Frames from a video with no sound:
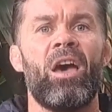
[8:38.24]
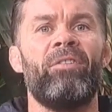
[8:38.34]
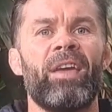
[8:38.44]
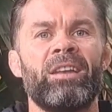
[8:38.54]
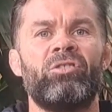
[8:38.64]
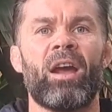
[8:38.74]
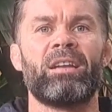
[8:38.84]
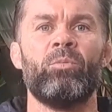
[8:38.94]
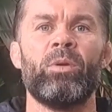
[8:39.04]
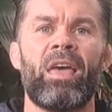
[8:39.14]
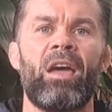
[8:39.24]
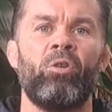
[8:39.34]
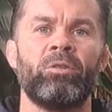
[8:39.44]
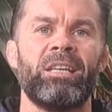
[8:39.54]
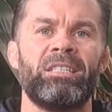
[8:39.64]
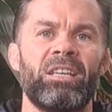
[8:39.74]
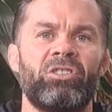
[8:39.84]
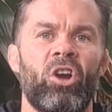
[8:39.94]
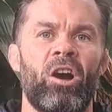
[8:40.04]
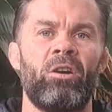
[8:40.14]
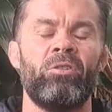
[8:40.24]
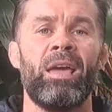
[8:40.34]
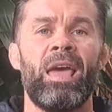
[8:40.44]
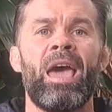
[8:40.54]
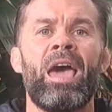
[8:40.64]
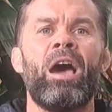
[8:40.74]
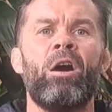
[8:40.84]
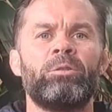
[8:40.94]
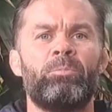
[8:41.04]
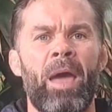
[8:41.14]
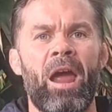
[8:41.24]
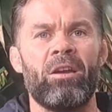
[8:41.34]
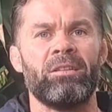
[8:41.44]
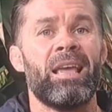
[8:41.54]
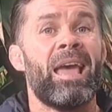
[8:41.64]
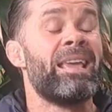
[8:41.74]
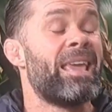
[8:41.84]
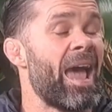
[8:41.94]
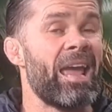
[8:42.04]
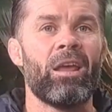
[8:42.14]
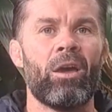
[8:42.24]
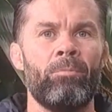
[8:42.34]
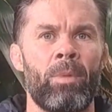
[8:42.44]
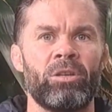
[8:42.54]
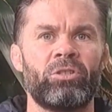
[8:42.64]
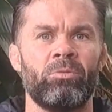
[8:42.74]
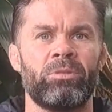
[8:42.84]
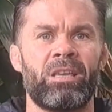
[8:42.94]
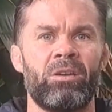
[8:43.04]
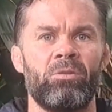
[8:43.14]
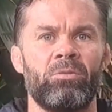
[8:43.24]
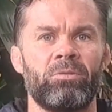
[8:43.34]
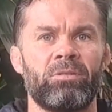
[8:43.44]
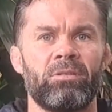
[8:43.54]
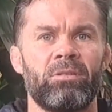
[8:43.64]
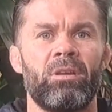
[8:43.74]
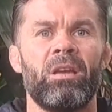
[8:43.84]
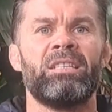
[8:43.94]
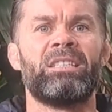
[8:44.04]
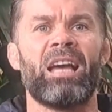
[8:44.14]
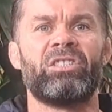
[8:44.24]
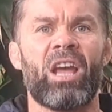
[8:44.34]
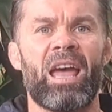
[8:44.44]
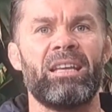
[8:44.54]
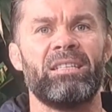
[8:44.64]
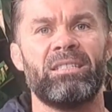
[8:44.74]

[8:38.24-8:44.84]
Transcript: of interacting with their autistic child helps parents gain emotional skills, such as